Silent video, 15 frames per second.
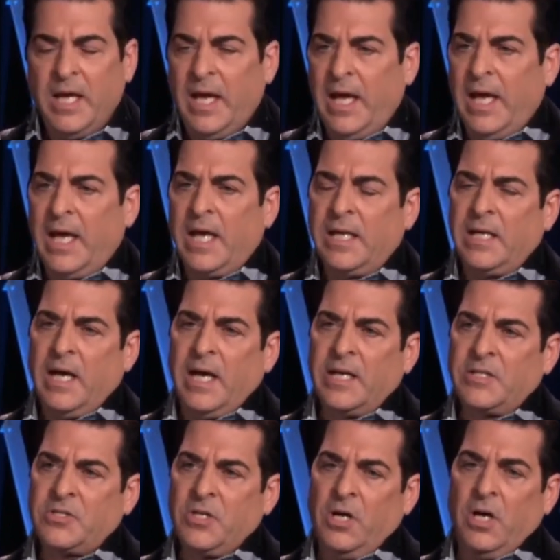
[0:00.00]
And I
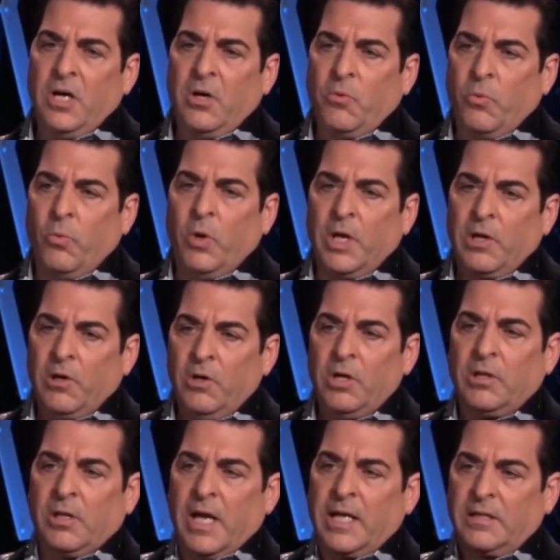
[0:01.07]
saw what
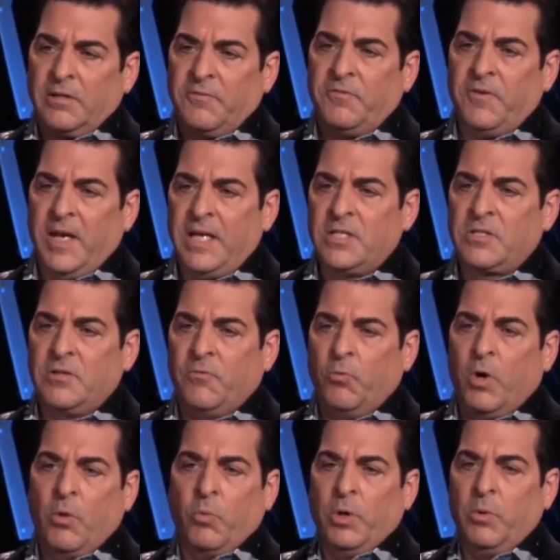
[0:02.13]
looked like the face of
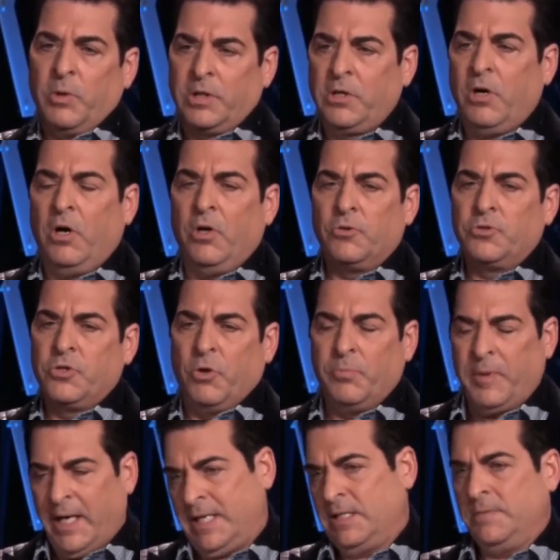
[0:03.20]
what we would call Joe
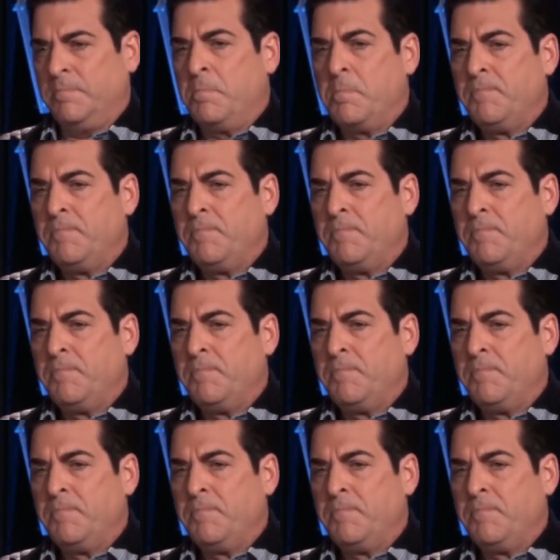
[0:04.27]
Biden.